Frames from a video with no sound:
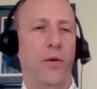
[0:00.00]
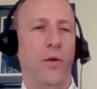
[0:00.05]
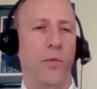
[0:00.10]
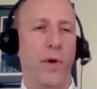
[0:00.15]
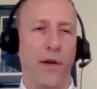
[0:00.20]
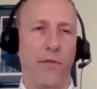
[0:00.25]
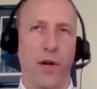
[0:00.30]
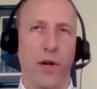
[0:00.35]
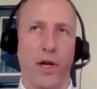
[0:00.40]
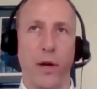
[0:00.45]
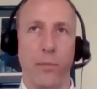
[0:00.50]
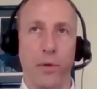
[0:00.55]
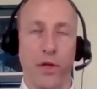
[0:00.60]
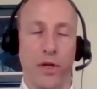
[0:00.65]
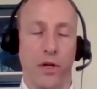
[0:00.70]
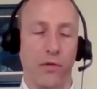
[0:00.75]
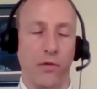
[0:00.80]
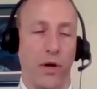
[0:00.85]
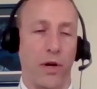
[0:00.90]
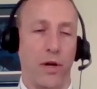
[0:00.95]
We have a couple
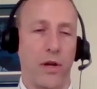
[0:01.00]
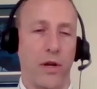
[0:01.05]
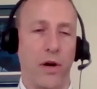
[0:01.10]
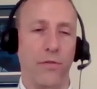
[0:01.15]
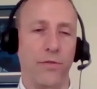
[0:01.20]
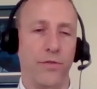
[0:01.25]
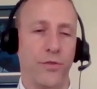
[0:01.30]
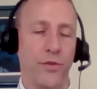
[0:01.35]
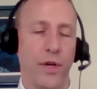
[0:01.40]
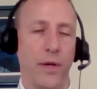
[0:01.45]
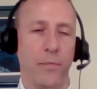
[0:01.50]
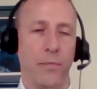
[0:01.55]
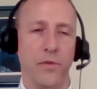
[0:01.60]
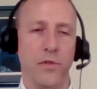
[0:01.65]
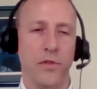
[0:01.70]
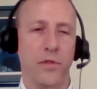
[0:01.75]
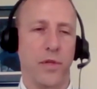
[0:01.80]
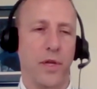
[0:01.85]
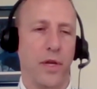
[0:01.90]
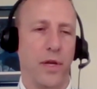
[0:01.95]
of
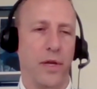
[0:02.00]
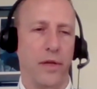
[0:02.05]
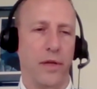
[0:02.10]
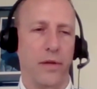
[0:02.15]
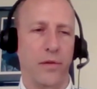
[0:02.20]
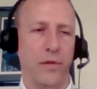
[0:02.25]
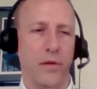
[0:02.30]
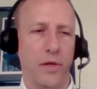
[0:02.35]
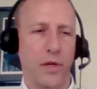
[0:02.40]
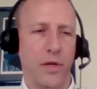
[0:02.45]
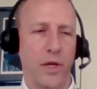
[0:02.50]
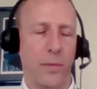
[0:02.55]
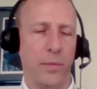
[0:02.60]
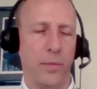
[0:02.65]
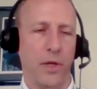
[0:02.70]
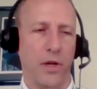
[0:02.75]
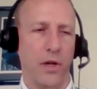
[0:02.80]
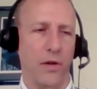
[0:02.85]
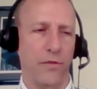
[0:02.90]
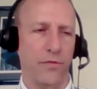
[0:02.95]
Gulfstreams, a uh,
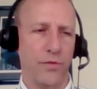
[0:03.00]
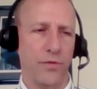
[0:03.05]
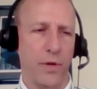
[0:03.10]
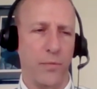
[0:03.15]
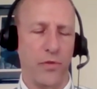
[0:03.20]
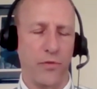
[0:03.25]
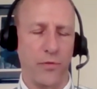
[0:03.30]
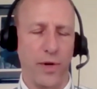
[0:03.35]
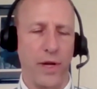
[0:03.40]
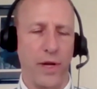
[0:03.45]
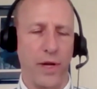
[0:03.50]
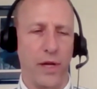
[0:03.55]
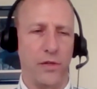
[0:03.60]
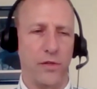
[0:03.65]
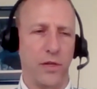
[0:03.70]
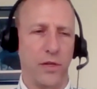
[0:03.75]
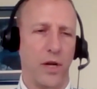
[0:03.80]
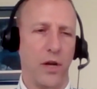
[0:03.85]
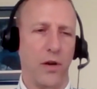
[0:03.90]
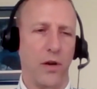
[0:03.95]
couple of Gulfstream
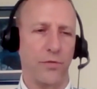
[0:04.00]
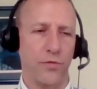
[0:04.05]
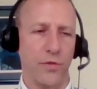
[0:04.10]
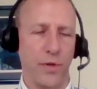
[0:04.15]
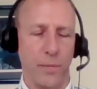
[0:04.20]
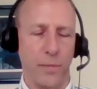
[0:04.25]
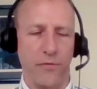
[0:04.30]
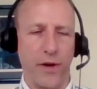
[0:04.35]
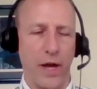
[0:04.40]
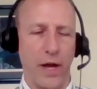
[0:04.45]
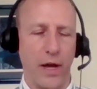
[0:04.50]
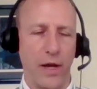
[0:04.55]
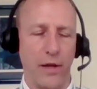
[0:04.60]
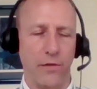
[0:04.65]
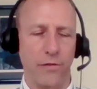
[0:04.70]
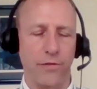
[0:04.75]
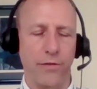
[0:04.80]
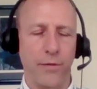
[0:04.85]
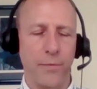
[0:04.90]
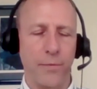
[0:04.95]
threes and a Gulfstream
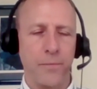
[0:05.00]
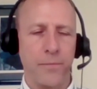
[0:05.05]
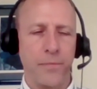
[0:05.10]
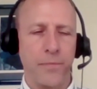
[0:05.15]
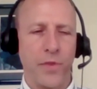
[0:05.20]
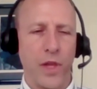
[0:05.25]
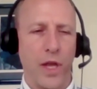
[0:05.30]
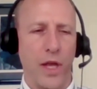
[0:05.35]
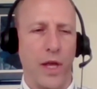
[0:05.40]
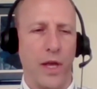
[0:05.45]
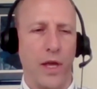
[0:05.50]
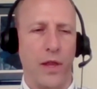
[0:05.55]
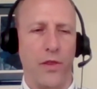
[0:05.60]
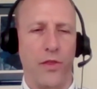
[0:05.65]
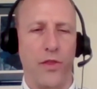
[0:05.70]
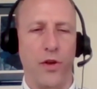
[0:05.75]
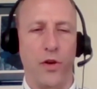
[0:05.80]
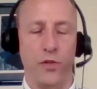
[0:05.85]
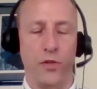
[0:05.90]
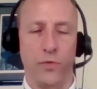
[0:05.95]
five,
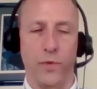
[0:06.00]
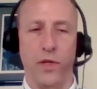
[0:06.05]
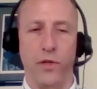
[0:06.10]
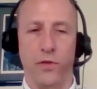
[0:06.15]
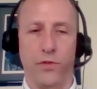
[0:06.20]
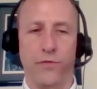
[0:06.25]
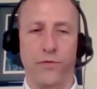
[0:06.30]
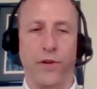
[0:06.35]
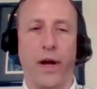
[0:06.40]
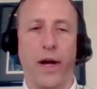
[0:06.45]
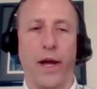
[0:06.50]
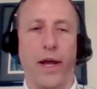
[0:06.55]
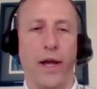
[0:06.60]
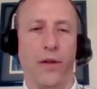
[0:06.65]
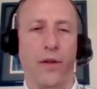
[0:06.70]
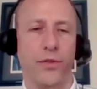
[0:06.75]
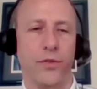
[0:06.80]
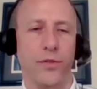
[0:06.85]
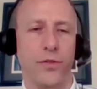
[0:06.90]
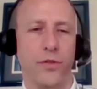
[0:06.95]
and those we use for
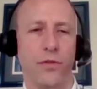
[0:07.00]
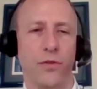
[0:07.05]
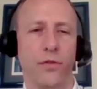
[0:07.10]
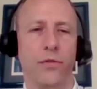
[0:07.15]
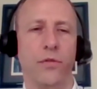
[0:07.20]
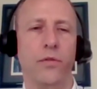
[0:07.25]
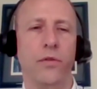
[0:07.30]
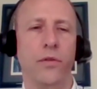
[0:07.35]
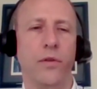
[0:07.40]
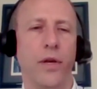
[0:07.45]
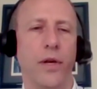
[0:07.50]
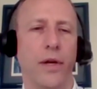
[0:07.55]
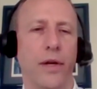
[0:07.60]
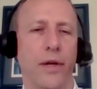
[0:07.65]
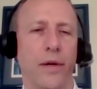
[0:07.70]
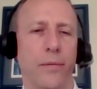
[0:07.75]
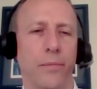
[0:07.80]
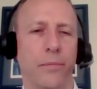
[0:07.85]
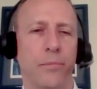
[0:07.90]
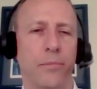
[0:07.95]
high-altitude um,
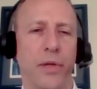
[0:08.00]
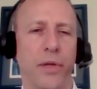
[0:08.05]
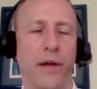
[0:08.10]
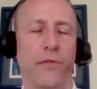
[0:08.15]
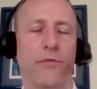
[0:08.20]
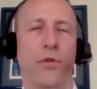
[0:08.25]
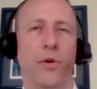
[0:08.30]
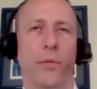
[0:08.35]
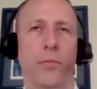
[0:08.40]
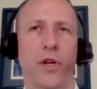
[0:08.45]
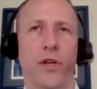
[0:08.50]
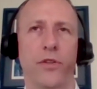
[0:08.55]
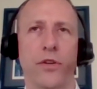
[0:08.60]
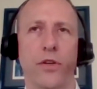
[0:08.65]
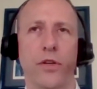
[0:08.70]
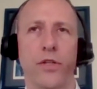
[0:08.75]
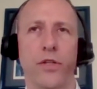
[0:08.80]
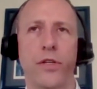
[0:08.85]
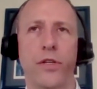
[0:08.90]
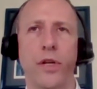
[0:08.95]
mm-hmm. platform
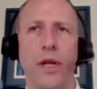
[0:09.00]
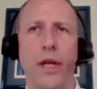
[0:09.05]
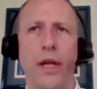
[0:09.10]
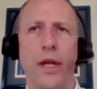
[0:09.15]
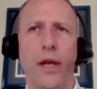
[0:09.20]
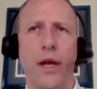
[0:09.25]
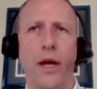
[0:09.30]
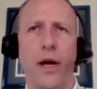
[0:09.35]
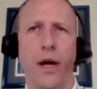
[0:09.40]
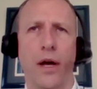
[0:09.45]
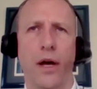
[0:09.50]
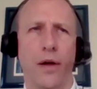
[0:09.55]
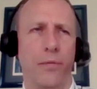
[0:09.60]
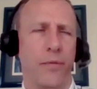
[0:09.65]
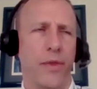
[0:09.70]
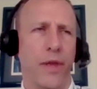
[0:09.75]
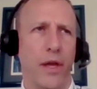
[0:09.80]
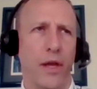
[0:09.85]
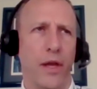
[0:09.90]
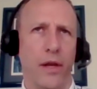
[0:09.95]
research. Uh,
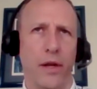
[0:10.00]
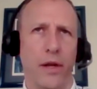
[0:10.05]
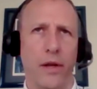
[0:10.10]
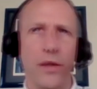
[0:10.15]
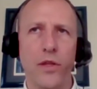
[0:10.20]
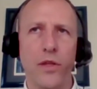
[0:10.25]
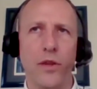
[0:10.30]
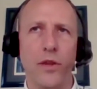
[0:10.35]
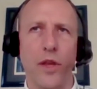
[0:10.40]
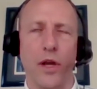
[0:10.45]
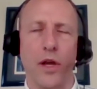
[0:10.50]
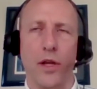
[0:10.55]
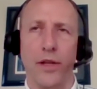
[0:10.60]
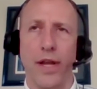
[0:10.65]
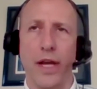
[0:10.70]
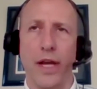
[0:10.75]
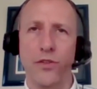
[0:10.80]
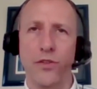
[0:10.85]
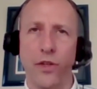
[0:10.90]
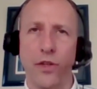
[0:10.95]
then the
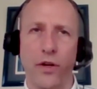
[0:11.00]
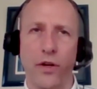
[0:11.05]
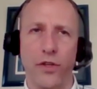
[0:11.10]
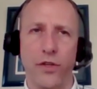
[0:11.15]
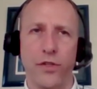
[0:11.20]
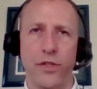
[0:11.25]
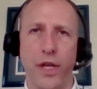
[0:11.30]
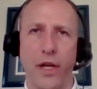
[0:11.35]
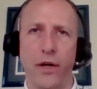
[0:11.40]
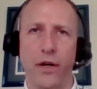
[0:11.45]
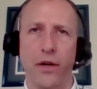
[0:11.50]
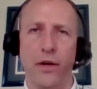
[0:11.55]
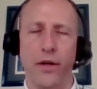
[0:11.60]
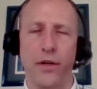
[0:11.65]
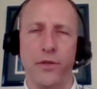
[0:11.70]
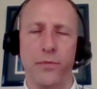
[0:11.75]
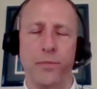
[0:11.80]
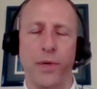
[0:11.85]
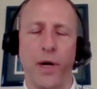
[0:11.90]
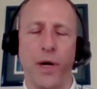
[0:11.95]
next largest center
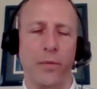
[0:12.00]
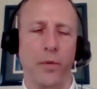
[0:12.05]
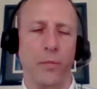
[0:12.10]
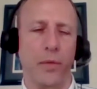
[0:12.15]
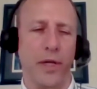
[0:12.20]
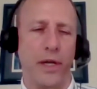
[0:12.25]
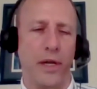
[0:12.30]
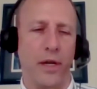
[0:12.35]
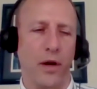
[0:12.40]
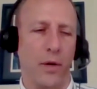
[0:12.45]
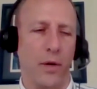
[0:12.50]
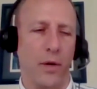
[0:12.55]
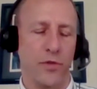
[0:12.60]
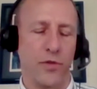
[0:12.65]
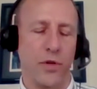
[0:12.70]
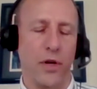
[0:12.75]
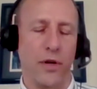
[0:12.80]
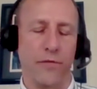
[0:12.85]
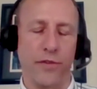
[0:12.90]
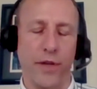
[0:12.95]
is probably
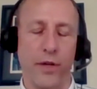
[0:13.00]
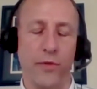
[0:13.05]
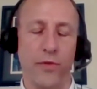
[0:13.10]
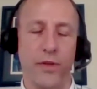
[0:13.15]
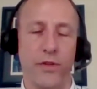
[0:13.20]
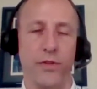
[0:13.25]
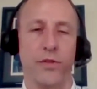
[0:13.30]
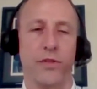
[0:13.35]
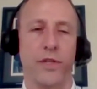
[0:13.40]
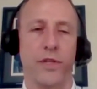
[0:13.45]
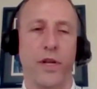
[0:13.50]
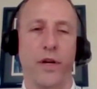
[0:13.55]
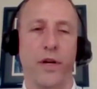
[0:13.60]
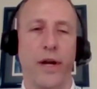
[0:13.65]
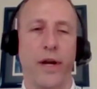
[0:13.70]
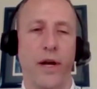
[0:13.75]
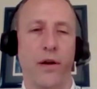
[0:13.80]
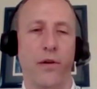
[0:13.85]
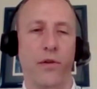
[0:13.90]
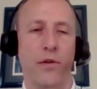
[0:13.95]
Armstrong Flight Research Center
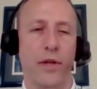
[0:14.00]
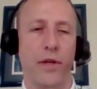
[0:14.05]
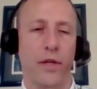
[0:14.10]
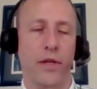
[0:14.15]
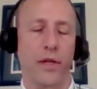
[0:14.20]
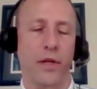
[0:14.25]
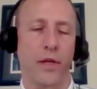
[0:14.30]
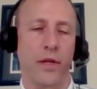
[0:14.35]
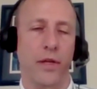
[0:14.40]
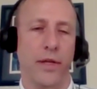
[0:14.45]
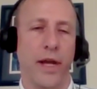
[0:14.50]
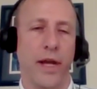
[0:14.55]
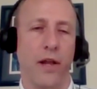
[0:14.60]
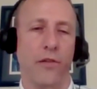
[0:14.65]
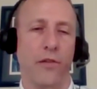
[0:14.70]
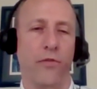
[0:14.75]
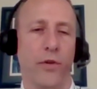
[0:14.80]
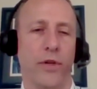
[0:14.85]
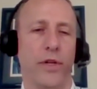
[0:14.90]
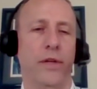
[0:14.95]
out in
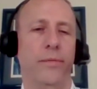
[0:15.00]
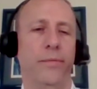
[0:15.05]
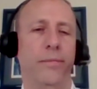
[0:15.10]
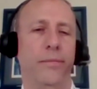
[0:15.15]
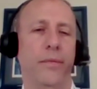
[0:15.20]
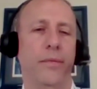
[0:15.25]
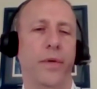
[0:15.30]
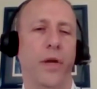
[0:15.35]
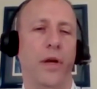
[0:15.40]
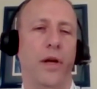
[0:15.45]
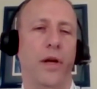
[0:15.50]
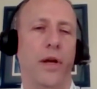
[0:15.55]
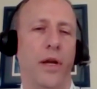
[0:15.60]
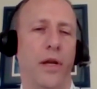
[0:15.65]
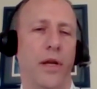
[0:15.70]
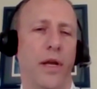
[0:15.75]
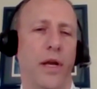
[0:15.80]
California, uh, mm-hmm.